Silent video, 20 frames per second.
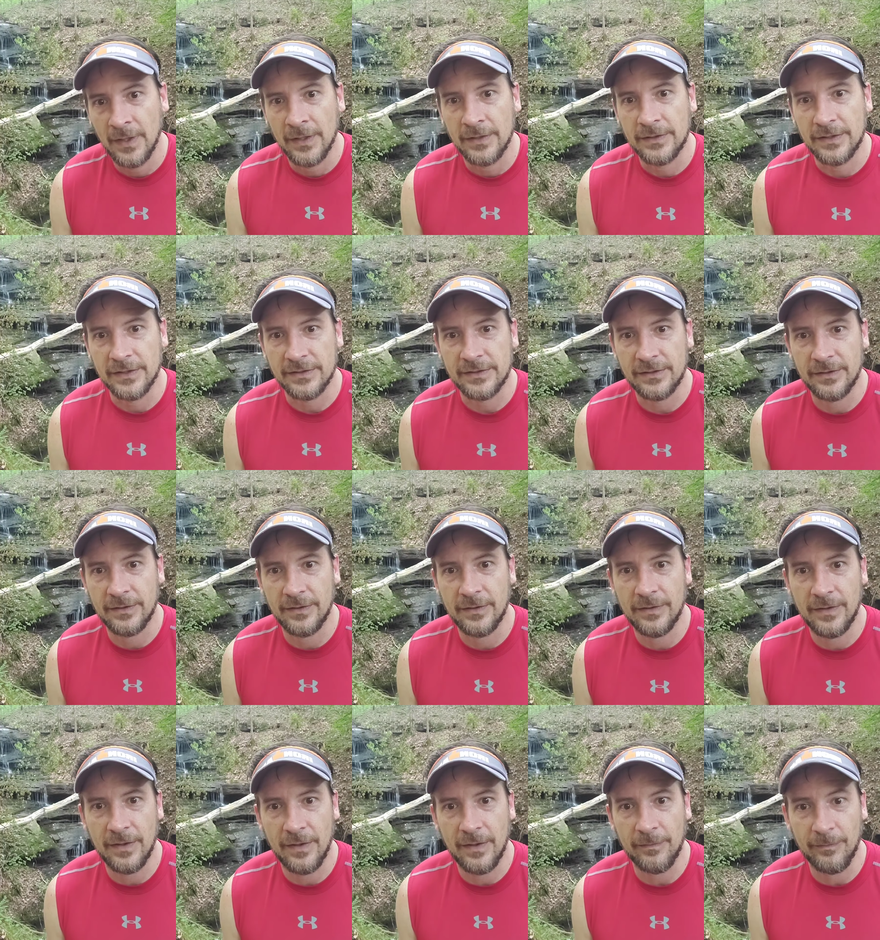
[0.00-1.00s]
just
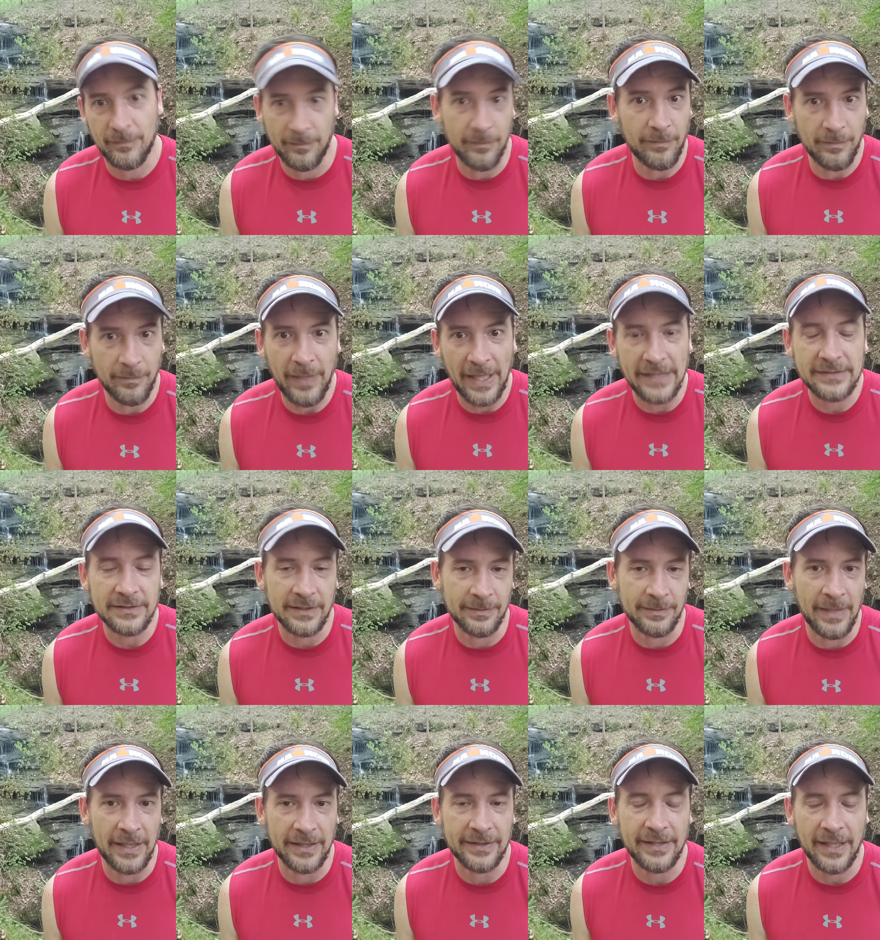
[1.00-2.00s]
basically
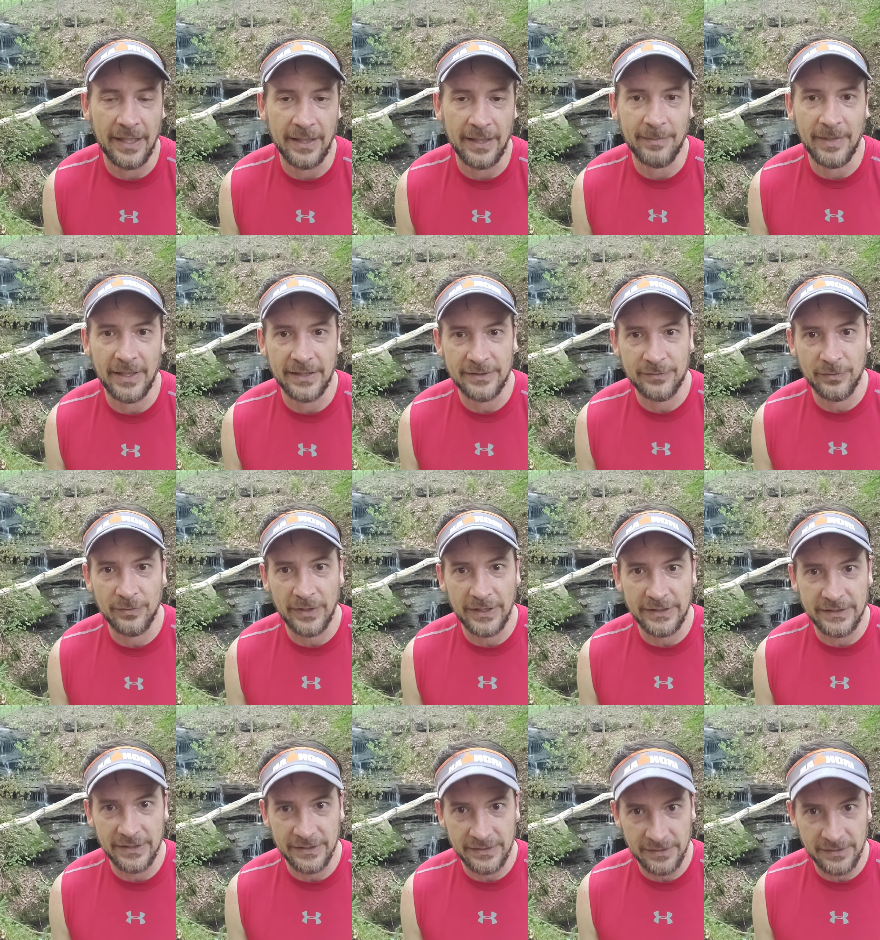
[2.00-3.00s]
meditating, but it's really
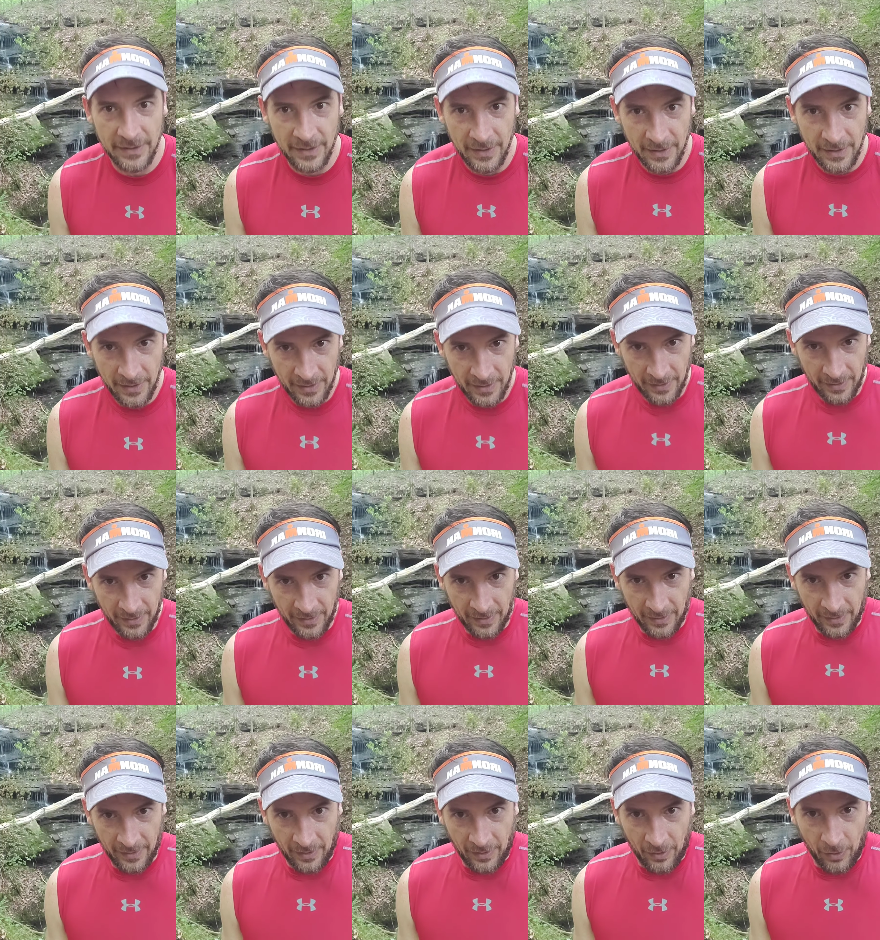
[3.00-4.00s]
just
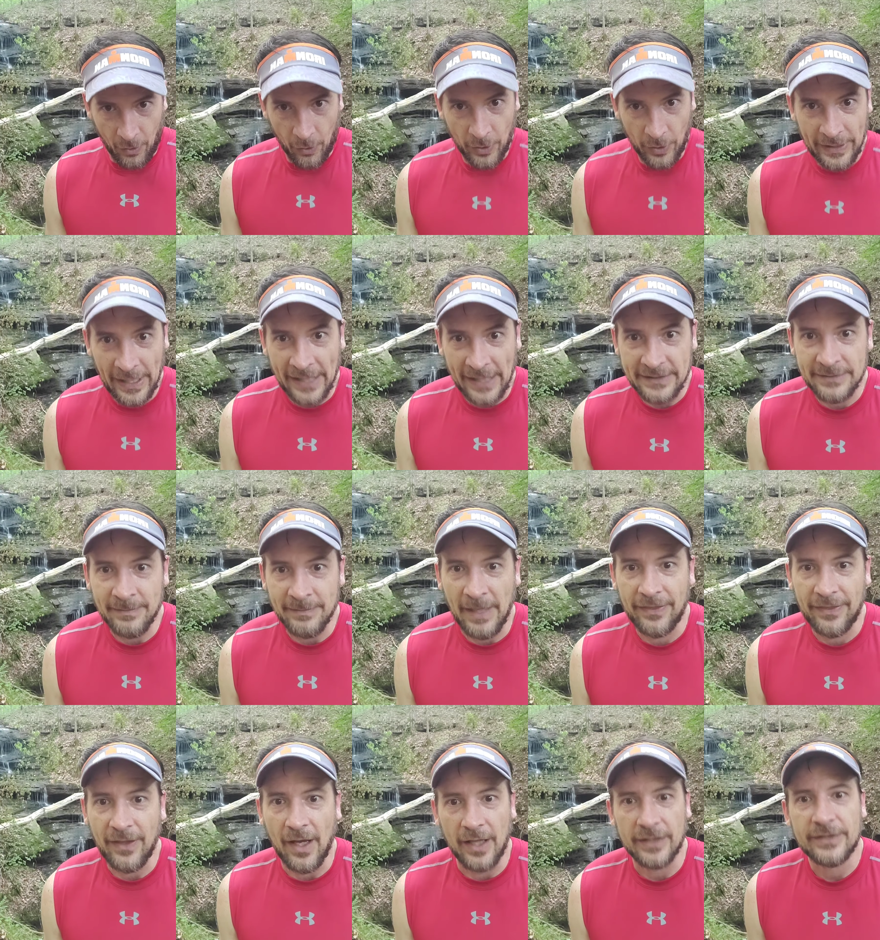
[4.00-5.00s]
organizing my
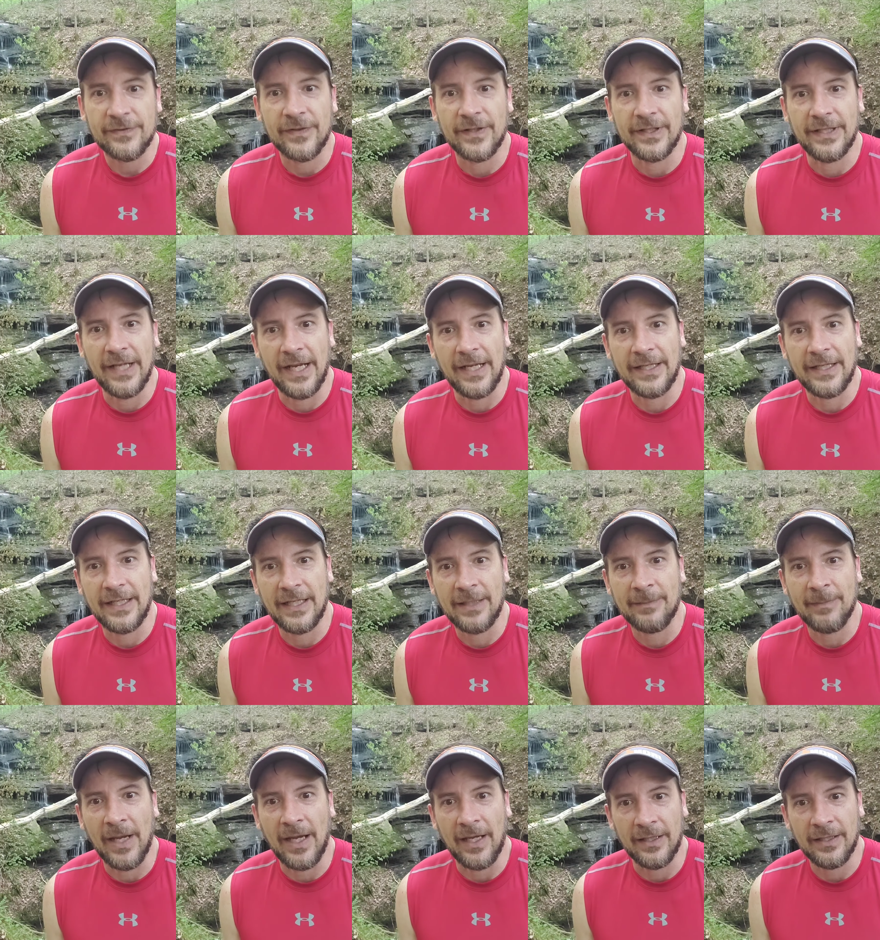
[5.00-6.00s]
thoughts for the day, getting
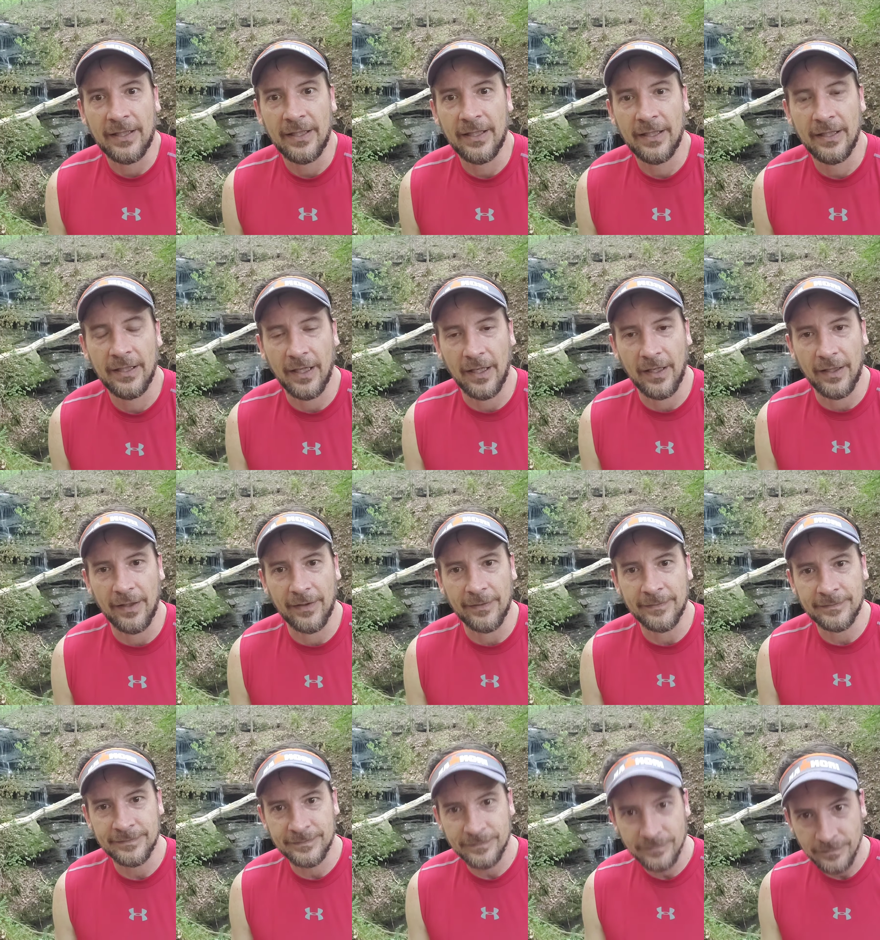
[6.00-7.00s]
my, uh,
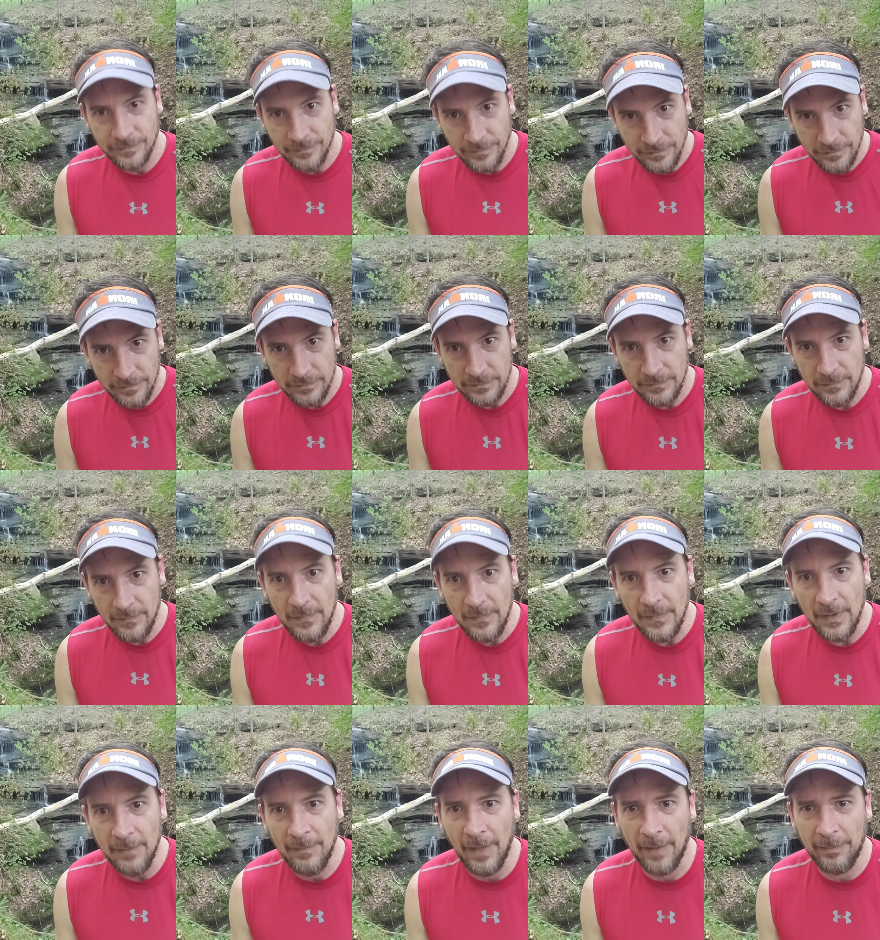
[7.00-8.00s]
my